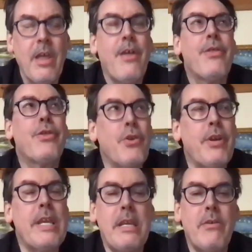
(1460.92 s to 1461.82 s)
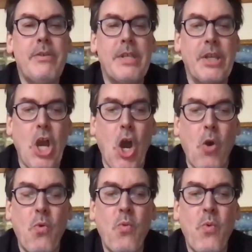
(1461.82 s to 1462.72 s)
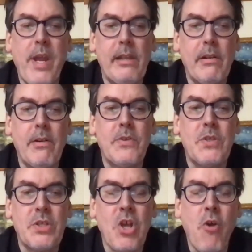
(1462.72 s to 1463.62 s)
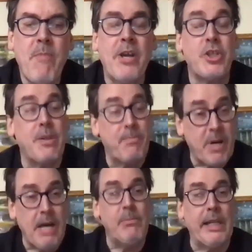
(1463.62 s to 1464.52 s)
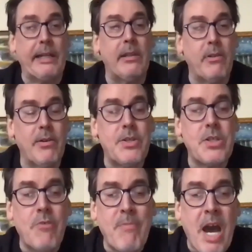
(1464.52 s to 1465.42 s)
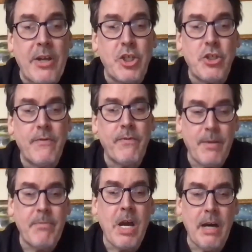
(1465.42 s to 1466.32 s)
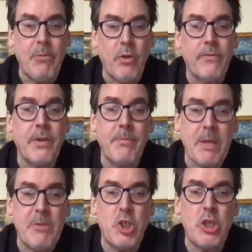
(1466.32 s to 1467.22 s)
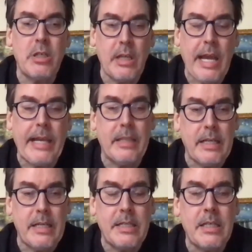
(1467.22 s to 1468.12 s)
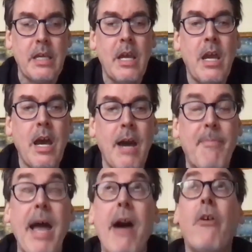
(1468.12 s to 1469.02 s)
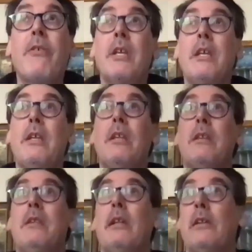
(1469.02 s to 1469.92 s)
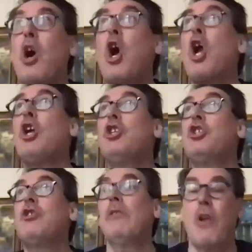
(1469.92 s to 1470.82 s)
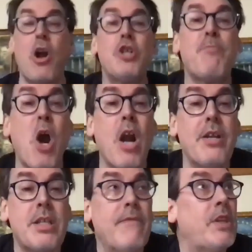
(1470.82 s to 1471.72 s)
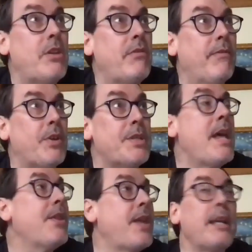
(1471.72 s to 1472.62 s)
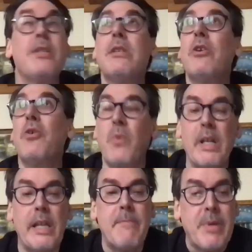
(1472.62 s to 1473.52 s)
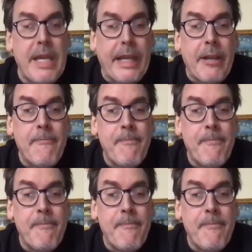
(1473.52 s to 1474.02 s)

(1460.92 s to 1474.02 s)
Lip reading: 30 years ago, we learned so much, the public learned so much from Hubble, from images like this, about the large parts of the universe, things that are really big.